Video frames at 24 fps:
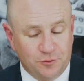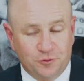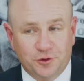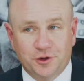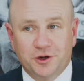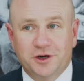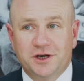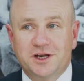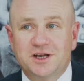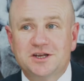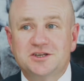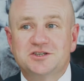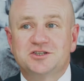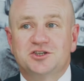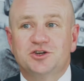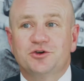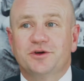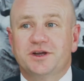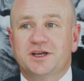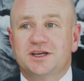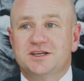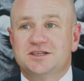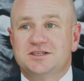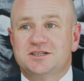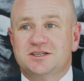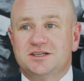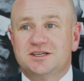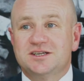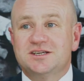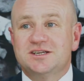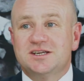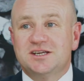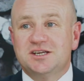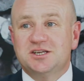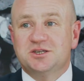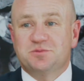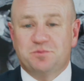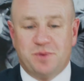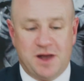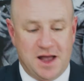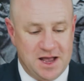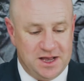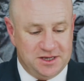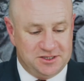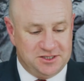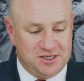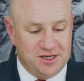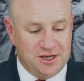what it is doing is it is
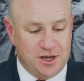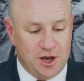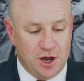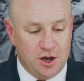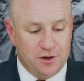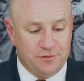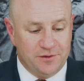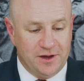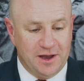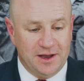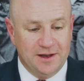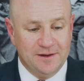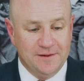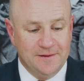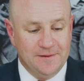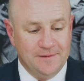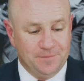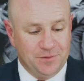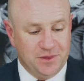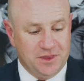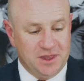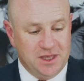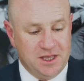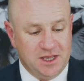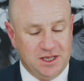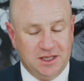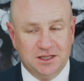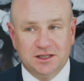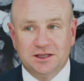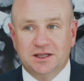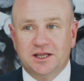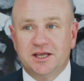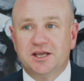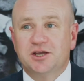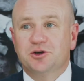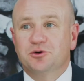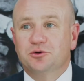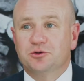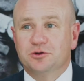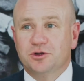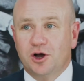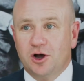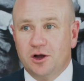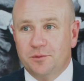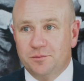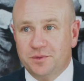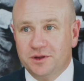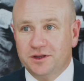passing over the legal
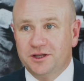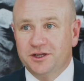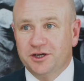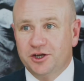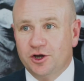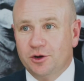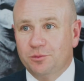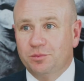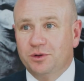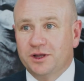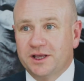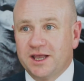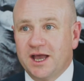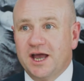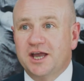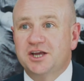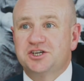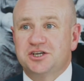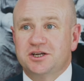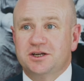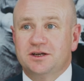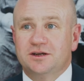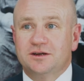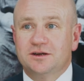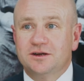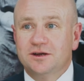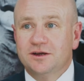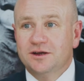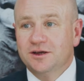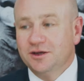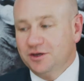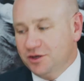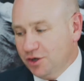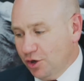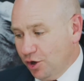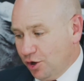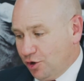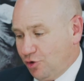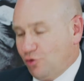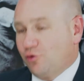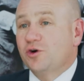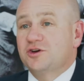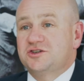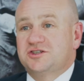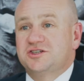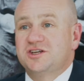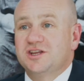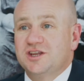liability obligation
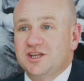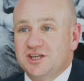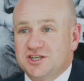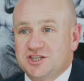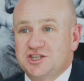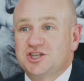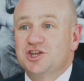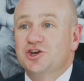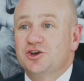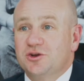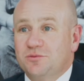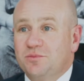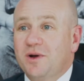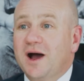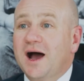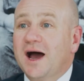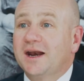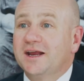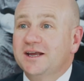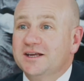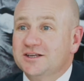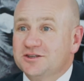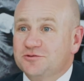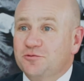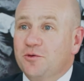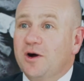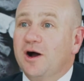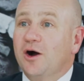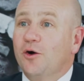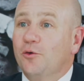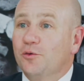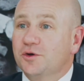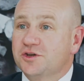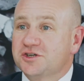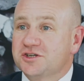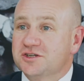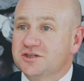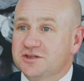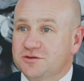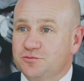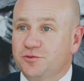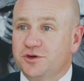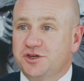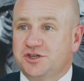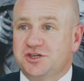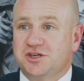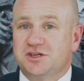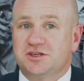across to this third party as well, which
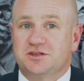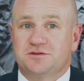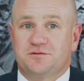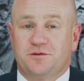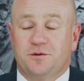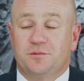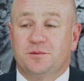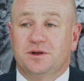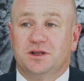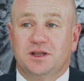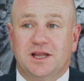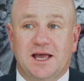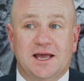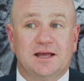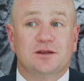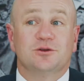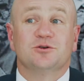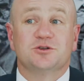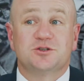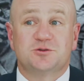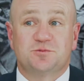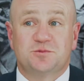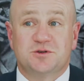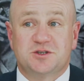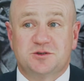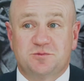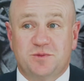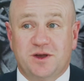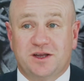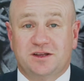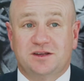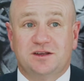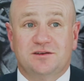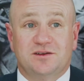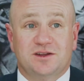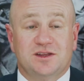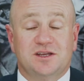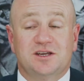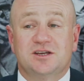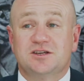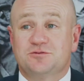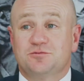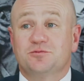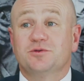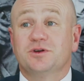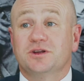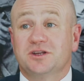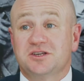is from a landlord's perspective, I think is
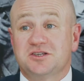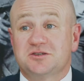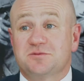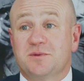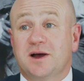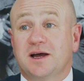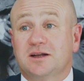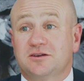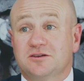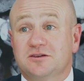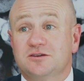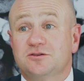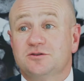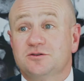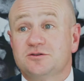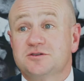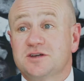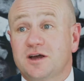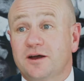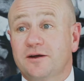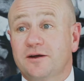really smart to do so.